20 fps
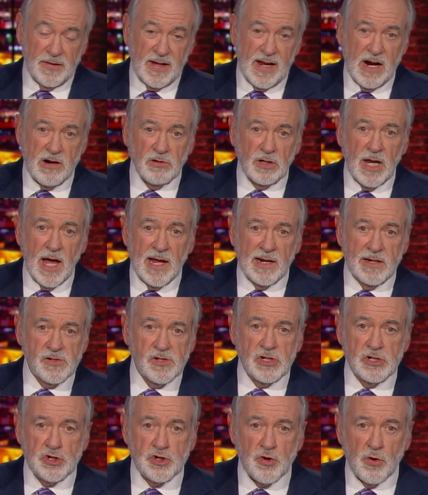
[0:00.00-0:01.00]
the Carolinas
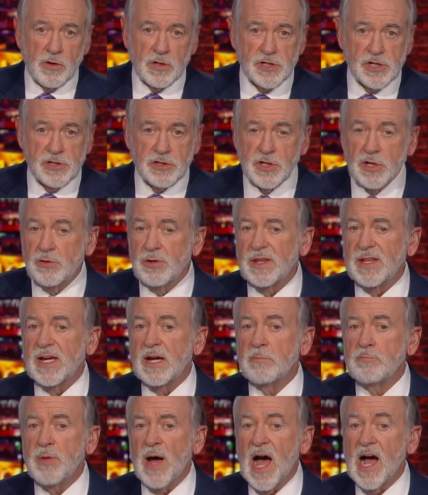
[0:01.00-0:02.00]
and Georgia due to the
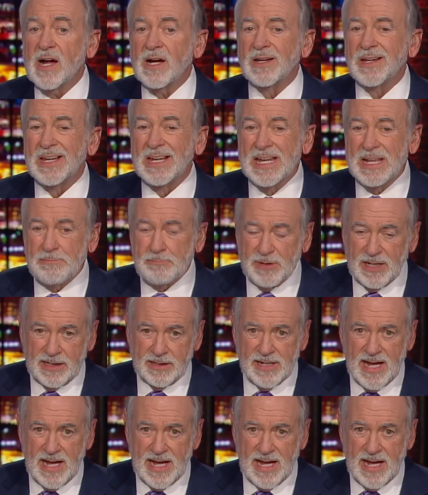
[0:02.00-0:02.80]
apocalyptic